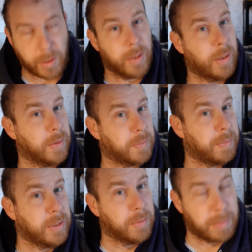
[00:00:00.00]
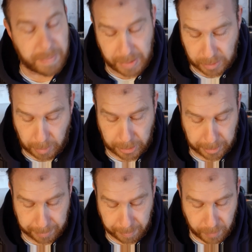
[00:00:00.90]
Okay, which brings me on to my first
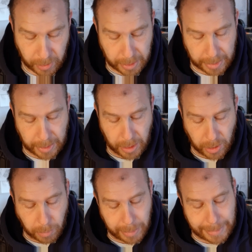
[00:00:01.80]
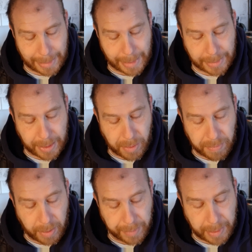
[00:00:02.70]
question. What is the STL
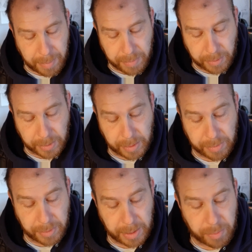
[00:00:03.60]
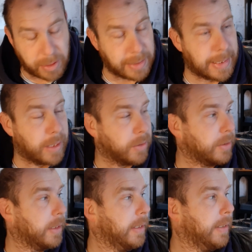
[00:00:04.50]
file name for the 3D printed
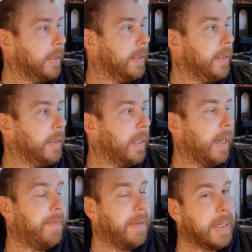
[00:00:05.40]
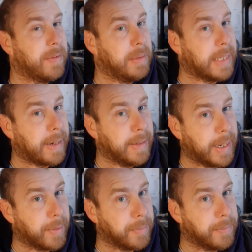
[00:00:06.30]
Telos? I think they've been taken
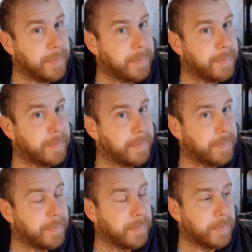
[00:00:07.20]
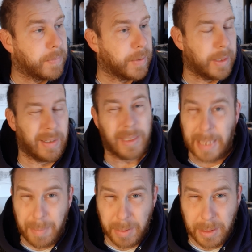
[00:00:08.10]
down. This
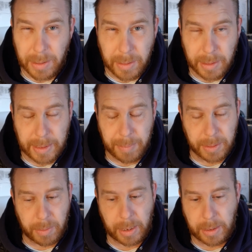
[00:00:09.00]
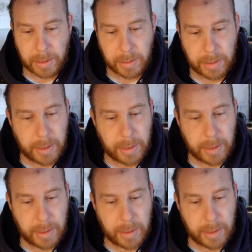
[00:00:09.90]
happens quite a lot.